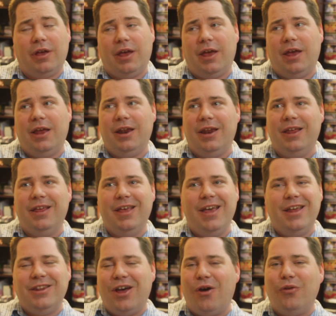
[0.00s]
and
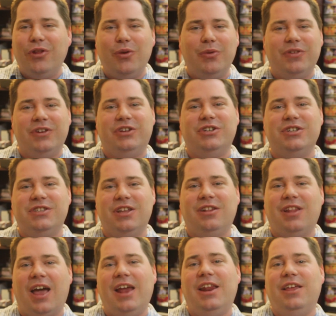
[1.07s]
not only was it just the
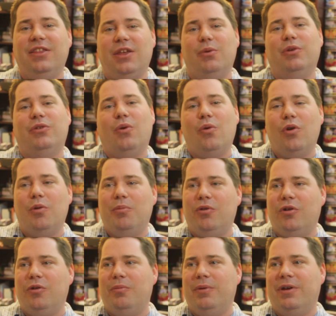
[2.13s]
lighting that was
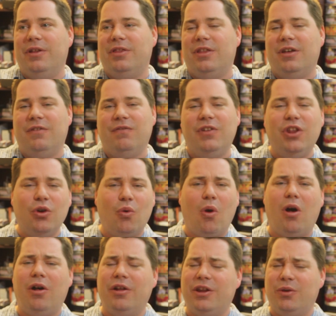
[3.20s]
horrible but the video
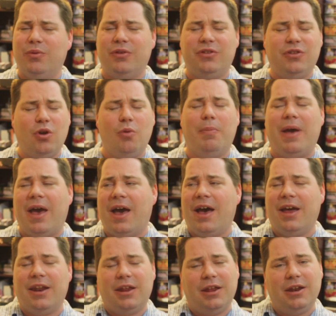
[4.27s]
quality was so
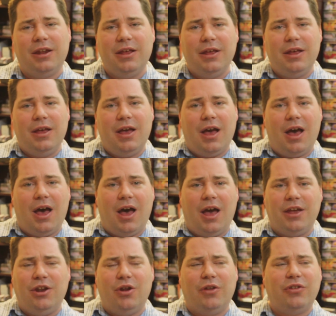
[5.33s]
bad and uh,
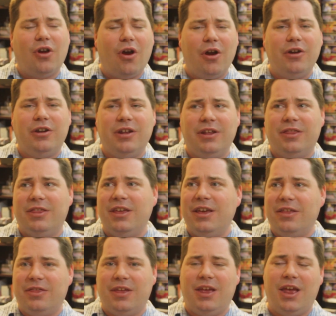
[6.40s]
you know it's hard to
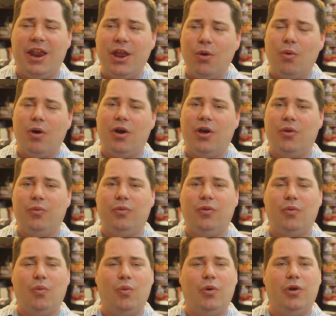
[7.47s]
think that anyone
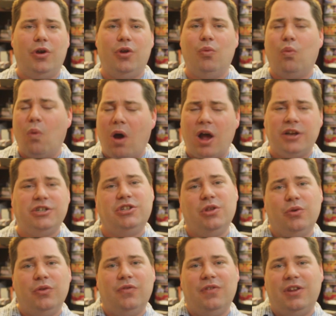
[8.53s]
would watch
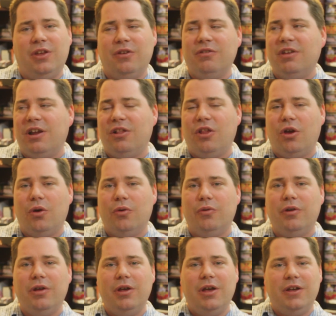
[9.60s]
those videos let
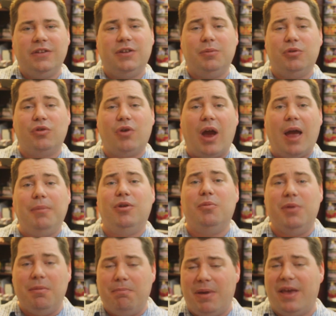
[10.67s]
alone subscribe to
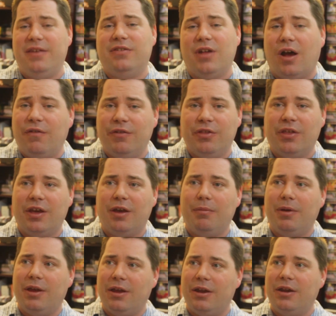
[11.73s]
me based off of them
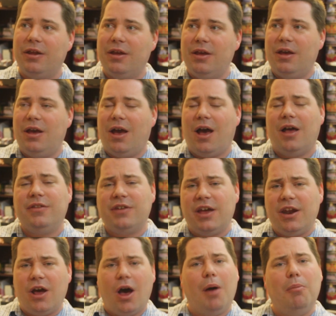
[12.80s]
and uh, it's
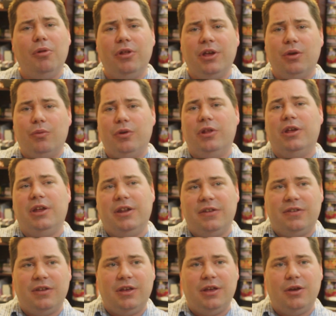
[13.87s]
kind of humbling really to
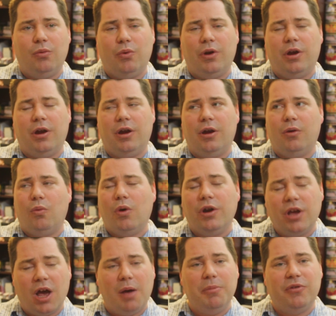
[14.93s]
see where one
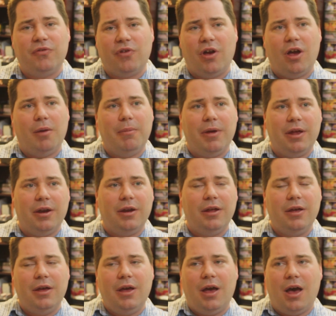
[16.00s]
comes from and
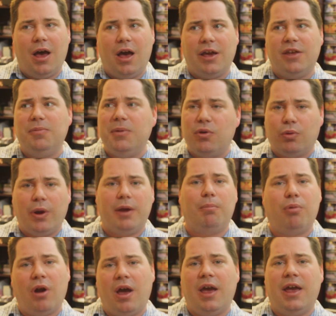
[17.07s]
uh, it gives me great
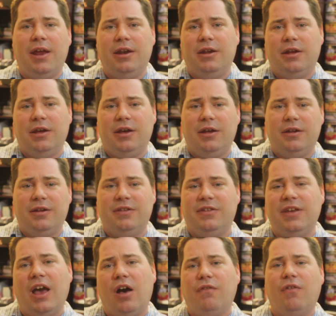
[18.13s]
pride to, to see
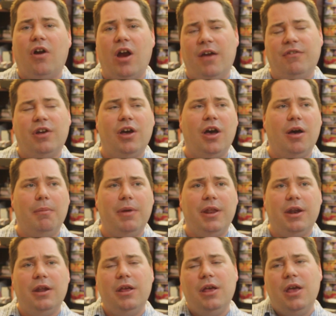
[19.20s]
how far I've come
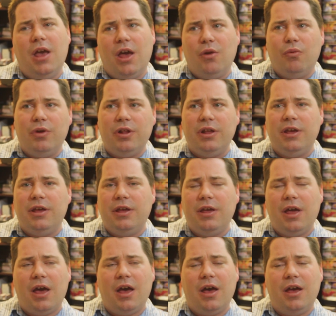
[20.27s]
and and really
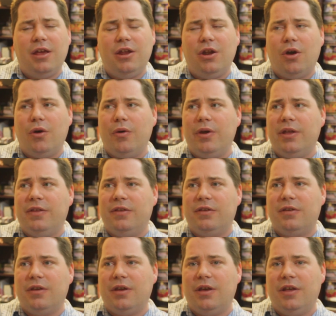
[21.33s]
uh, you know
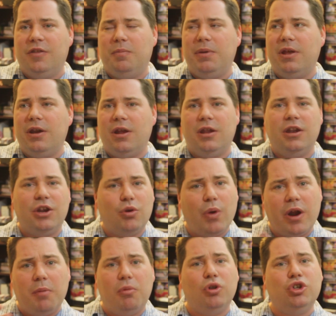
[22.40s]
it's it's been an
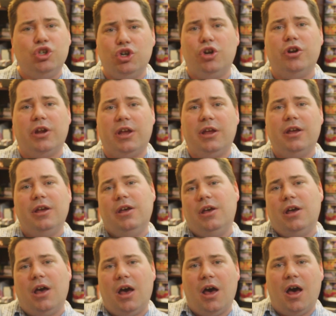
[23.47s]
incredible journey
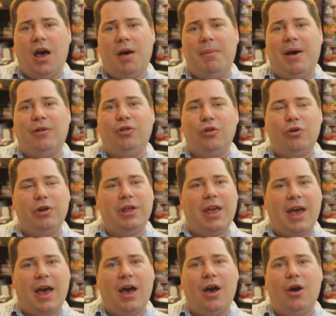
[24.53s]
uh, about learning
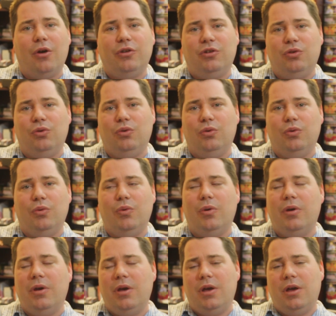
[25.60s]
how to
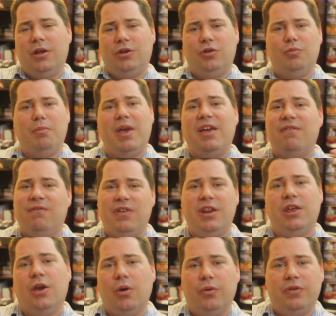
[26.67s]
to make
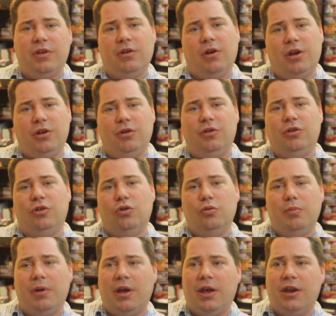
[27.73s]
videos here on
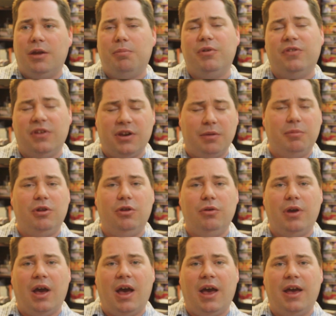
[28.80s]
YouTube and to present them to you
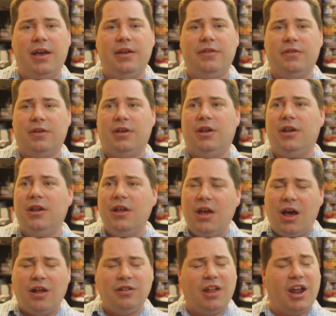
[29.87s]
guys and
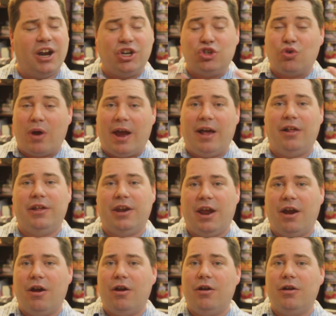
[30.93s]
a lot of trial and
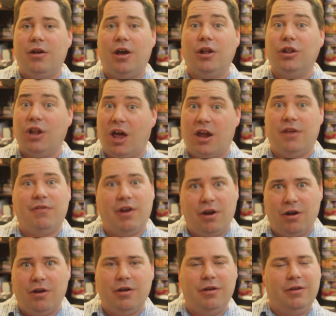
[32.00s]
error, a lot of
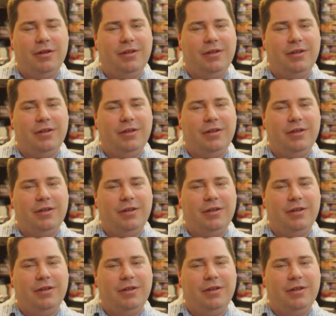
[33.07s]
error.